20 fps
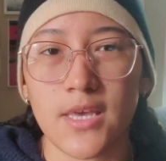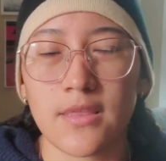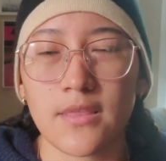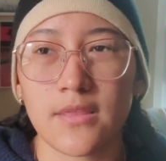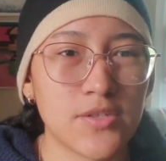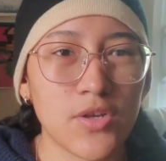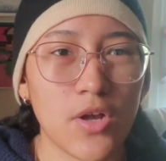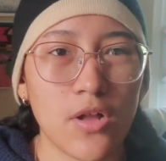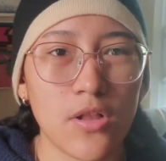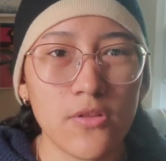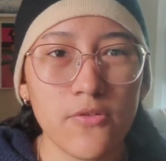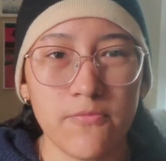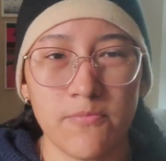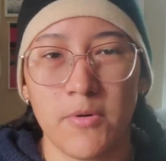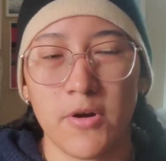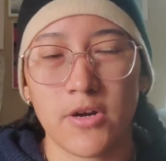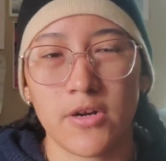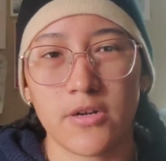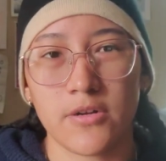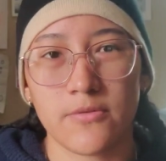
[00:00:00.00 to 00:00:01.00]
And it's all a
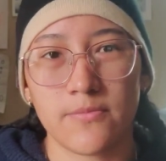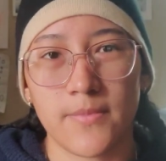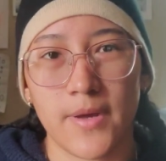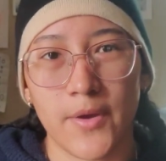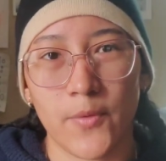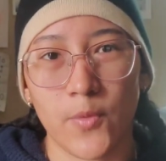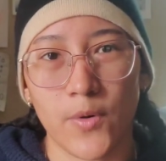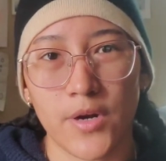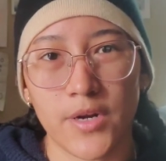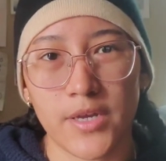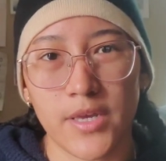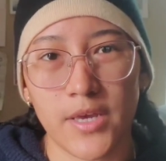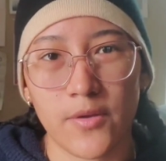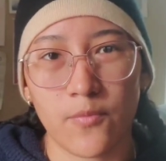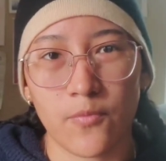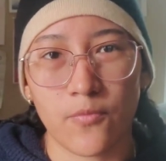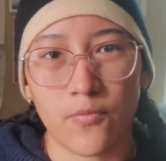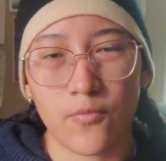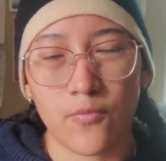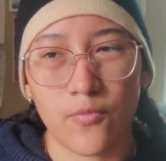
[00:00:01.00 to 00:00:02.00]
part of my work,
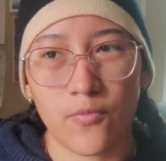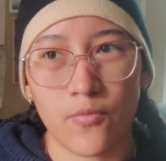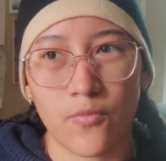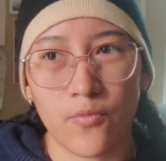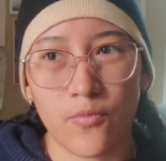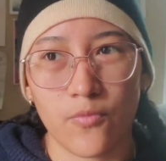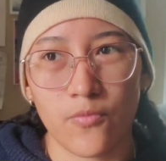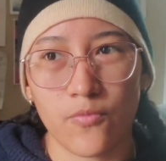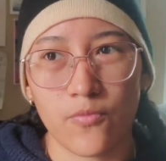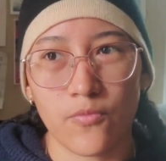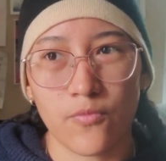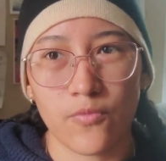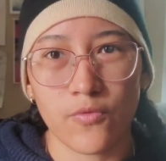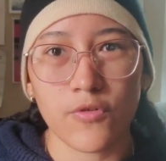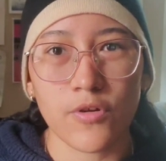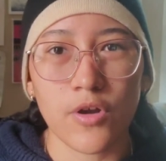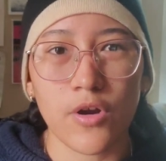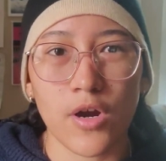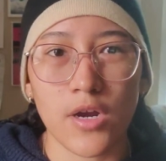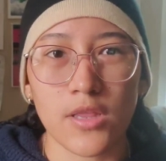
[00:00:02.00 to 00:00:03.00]
and
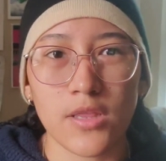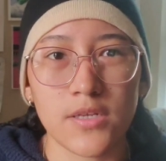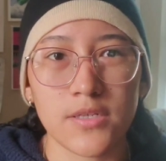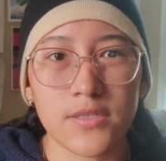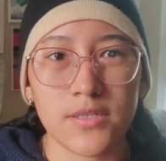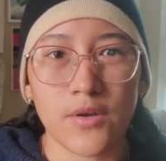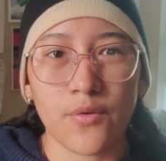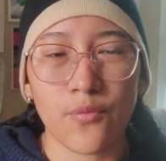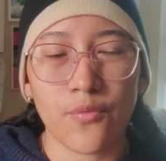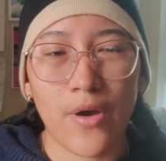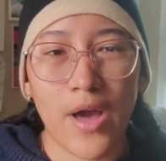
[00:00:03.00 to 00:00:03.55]
regardless of